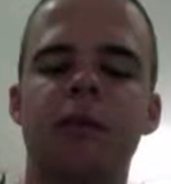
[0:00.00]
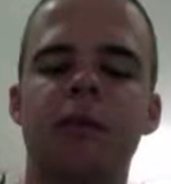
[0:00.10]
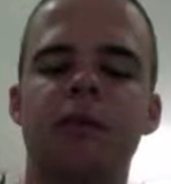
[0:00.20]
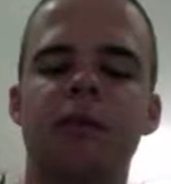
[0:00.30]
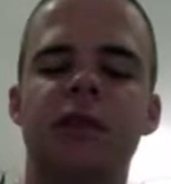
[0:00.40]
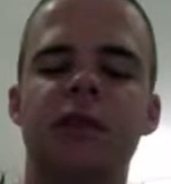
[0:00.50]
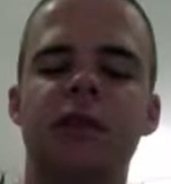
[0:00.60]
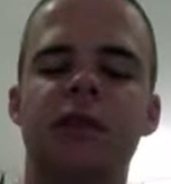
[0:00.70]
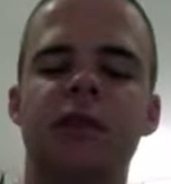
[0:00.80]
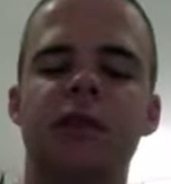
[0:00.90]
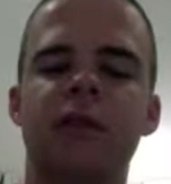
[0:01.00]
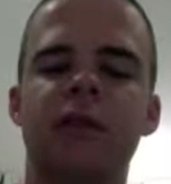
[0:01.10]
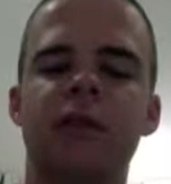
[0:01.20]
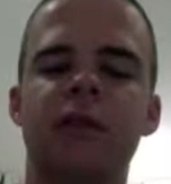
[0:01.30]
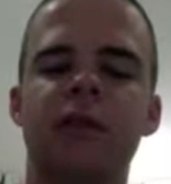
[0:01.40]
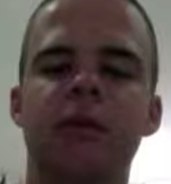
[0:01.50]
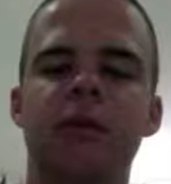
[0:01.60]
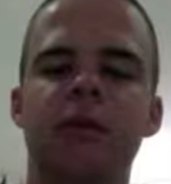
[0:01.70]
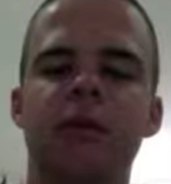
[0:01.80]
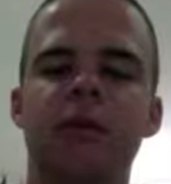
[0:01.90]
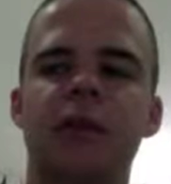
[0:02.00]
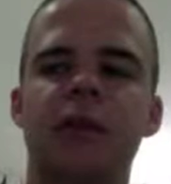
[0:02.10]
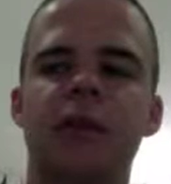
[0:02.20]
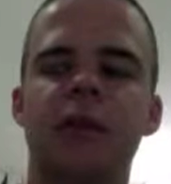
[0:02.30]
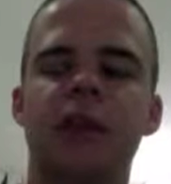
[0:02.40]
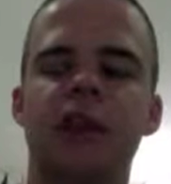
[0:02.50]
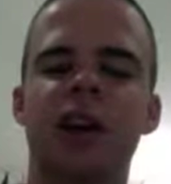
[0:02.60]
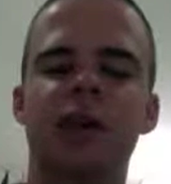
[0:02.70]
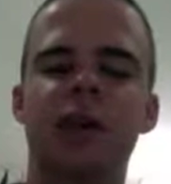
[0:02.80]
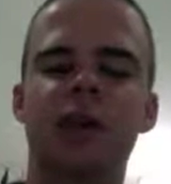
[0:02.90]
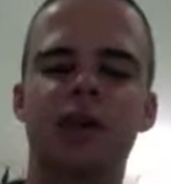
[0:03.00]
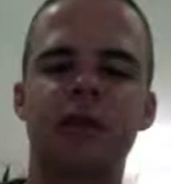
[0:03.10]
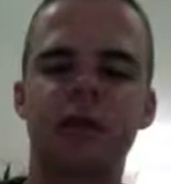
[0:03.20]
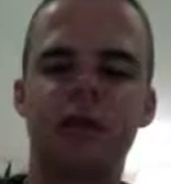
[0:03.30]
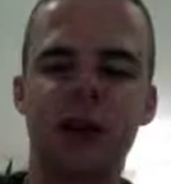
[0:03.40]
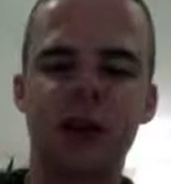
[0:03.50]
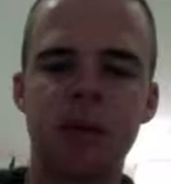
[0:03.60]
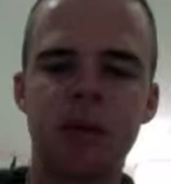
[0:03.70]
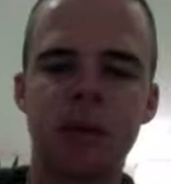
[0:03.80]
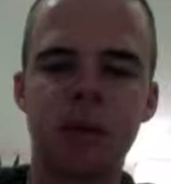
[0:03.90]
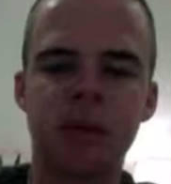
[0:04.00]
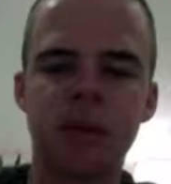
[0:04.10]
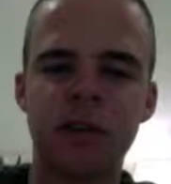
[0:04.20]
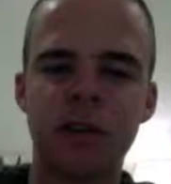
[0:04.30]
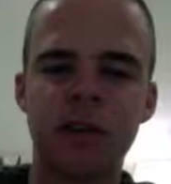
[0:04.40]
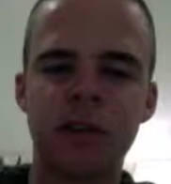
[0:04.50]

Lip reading: just being able to pick up the content